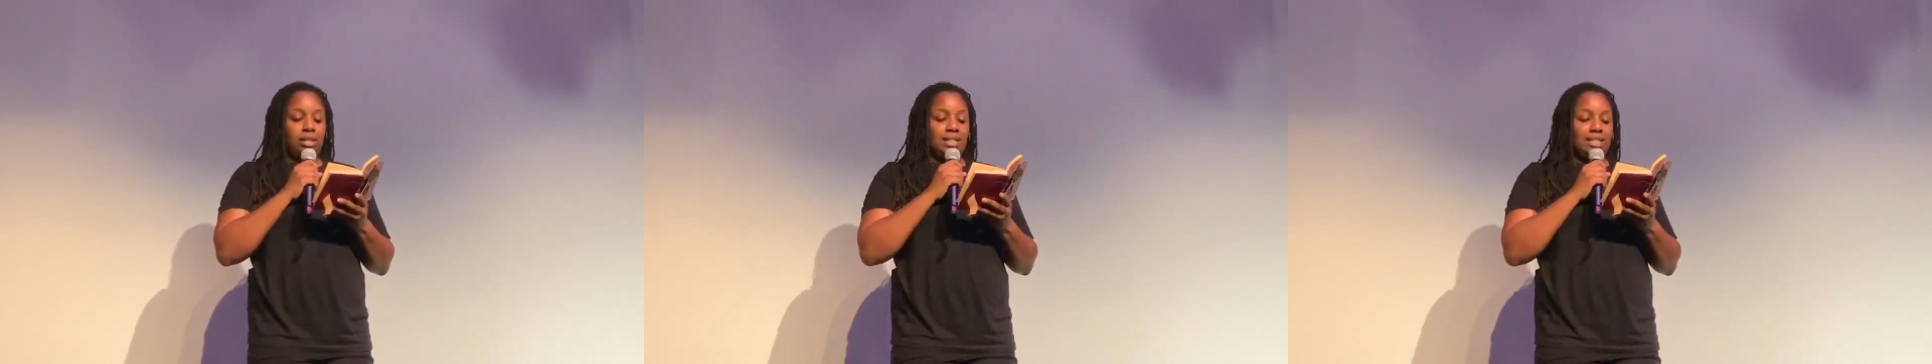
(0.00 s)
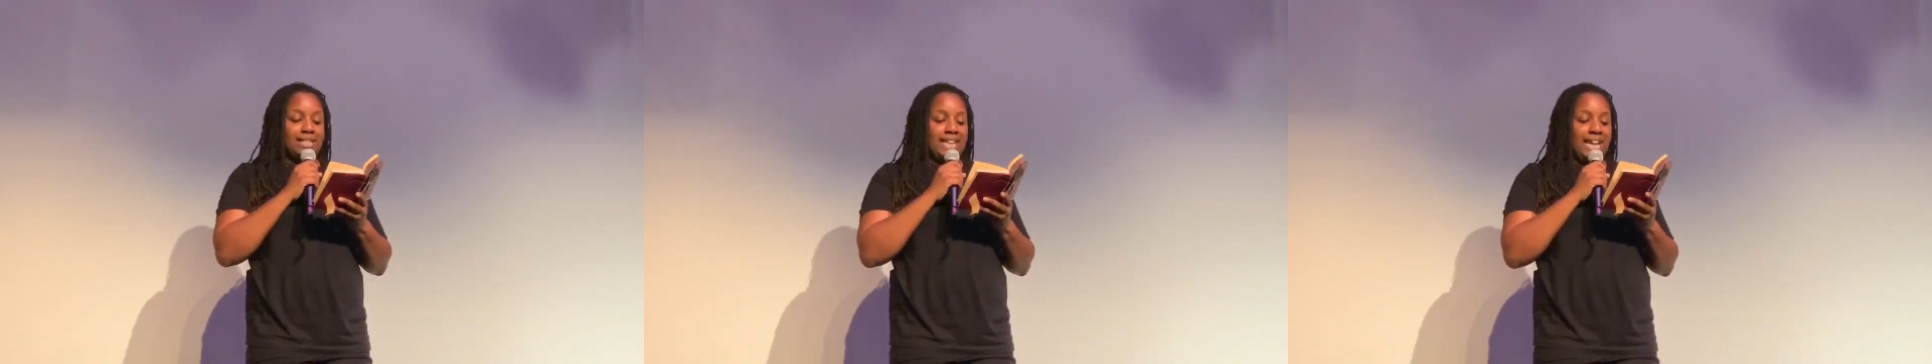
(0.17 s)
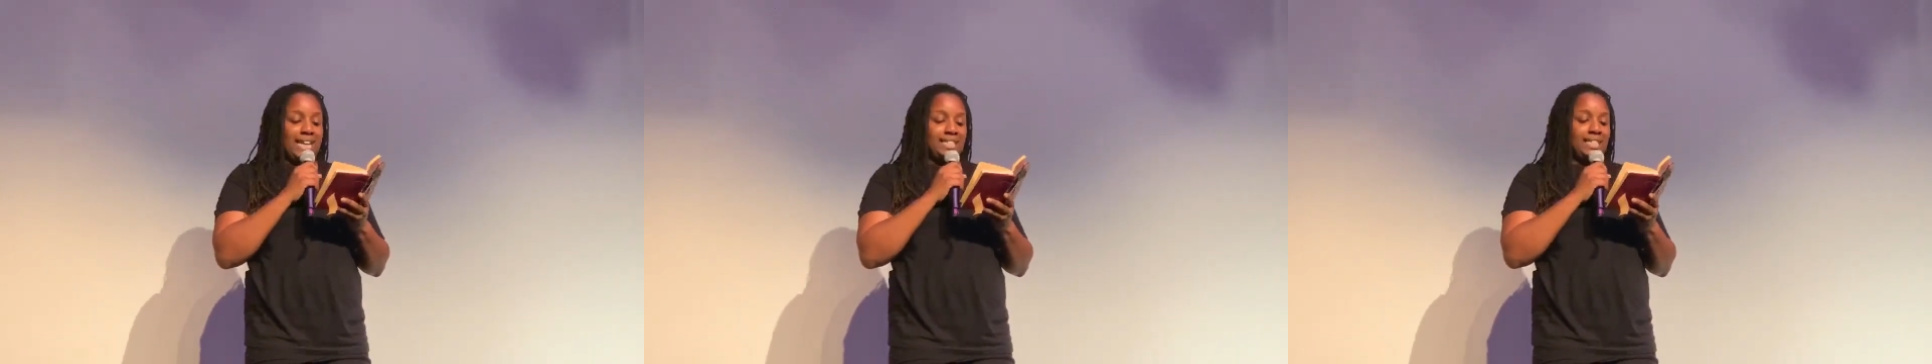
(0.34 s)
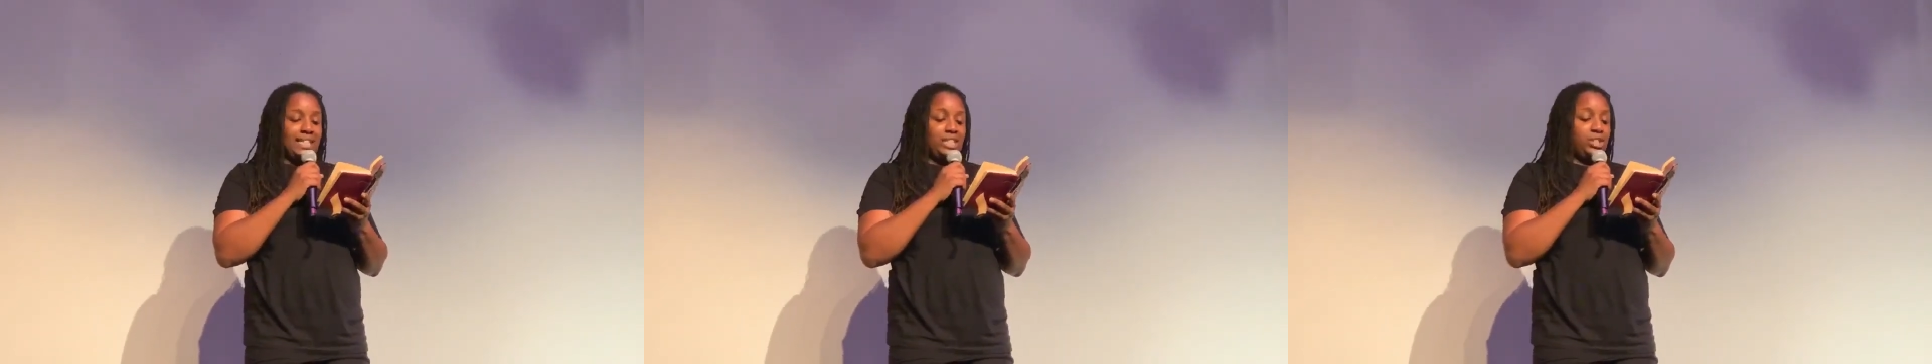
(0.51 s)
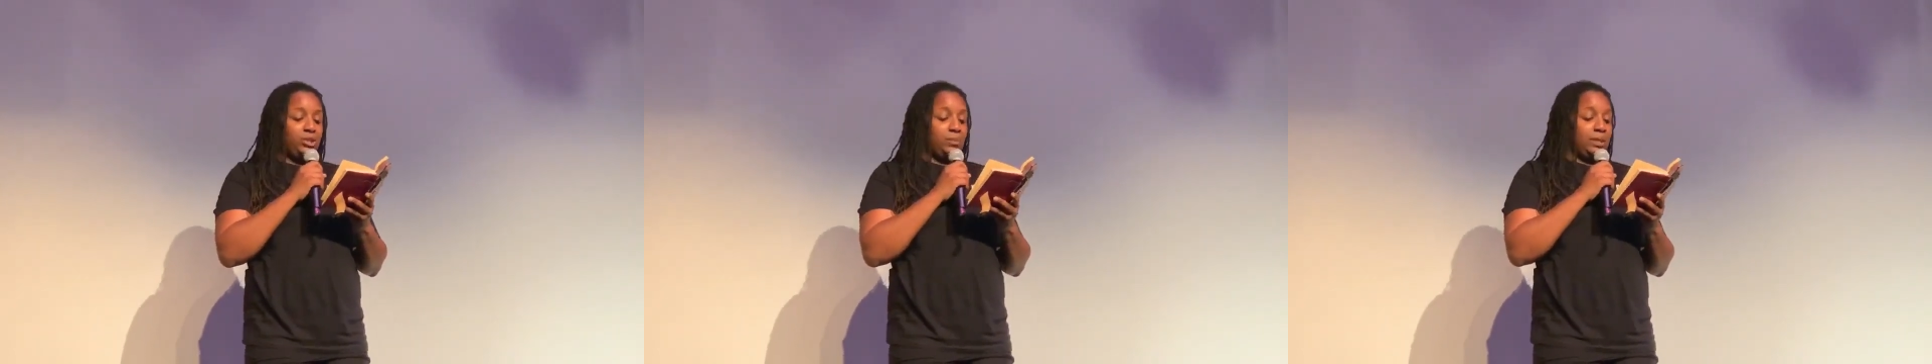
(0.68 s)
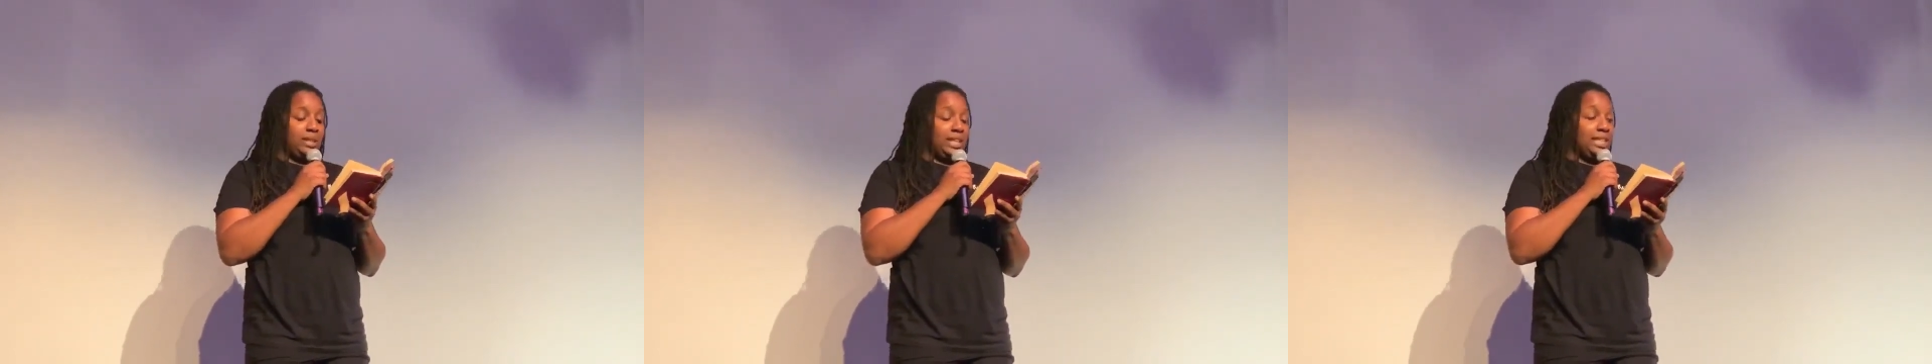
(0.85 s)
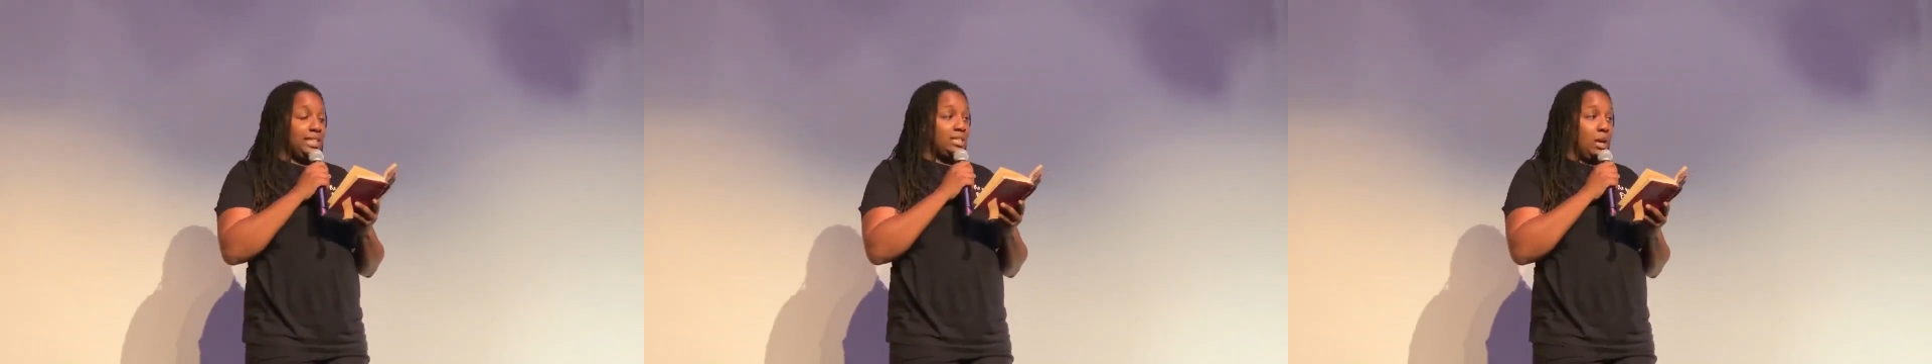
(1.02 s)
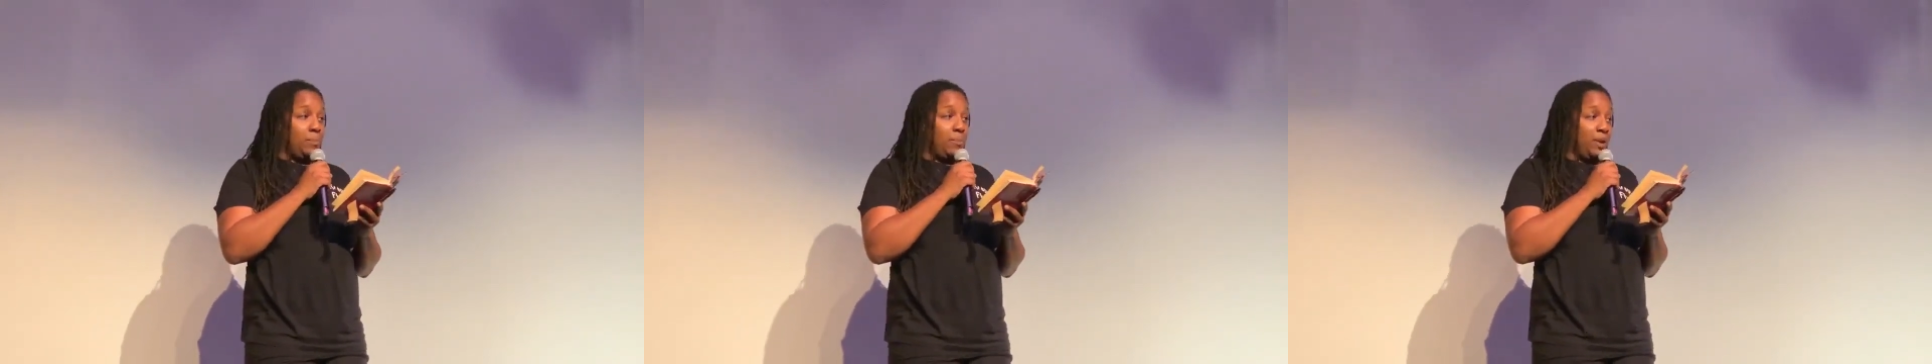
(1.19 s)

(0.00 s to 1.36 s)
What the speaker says: The dancing to release a